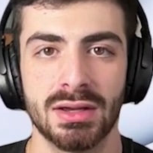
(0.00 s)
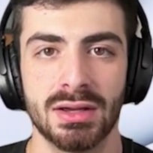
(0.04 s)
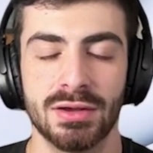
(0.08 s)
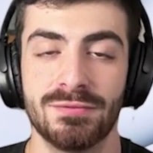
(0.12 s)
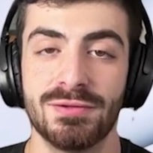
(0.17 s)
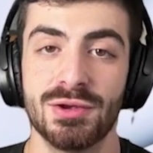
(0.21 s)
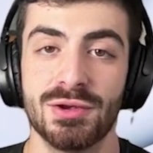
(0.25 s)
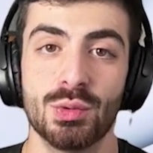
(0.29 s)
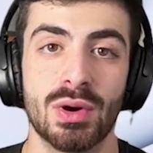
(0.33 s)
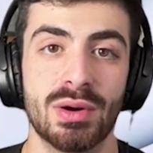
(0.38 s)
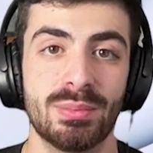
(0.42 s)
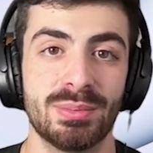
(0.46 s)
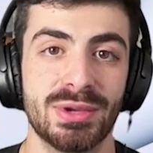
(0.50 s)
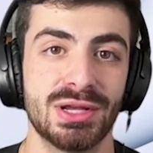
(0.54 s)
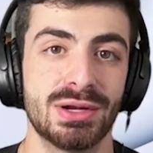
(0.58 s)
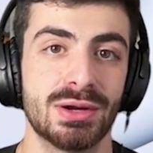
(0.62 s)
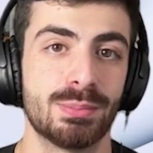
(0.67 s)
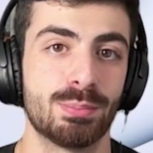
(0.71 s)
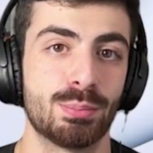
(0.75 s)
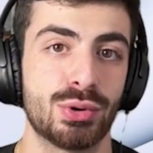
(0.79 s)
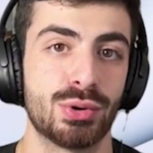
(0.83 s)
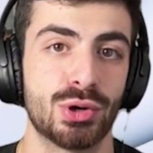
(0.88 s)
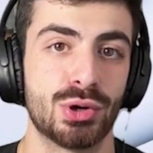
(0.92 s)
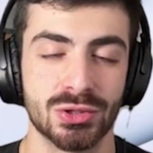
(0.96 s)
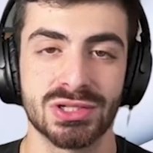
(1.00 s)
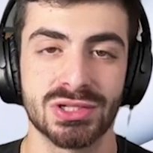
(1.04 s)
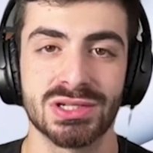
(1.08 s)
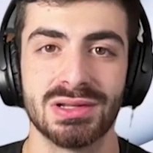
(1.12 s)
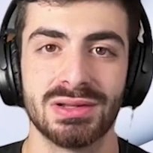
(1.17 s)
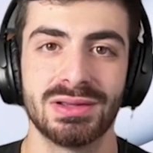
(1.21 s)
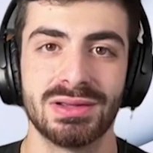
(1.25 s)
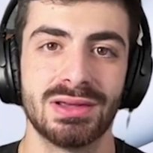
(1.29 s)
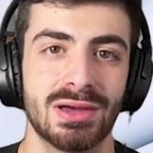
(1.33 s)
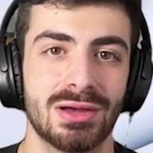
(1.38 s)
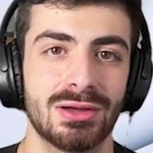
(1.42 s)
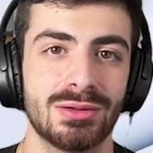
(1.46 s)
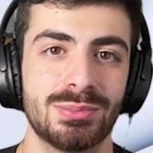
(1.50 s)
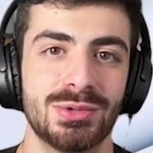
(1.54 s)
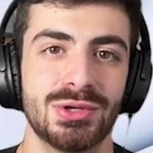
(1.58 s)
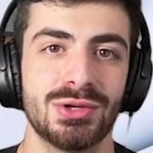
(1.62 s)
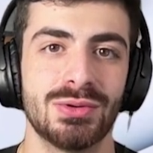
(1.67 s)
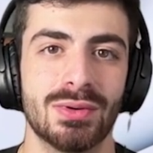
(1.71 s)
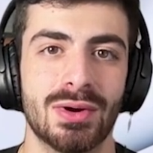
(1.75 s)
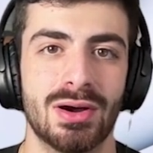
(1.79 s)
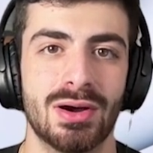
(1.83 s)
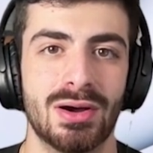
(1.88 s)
If you want me to personally help you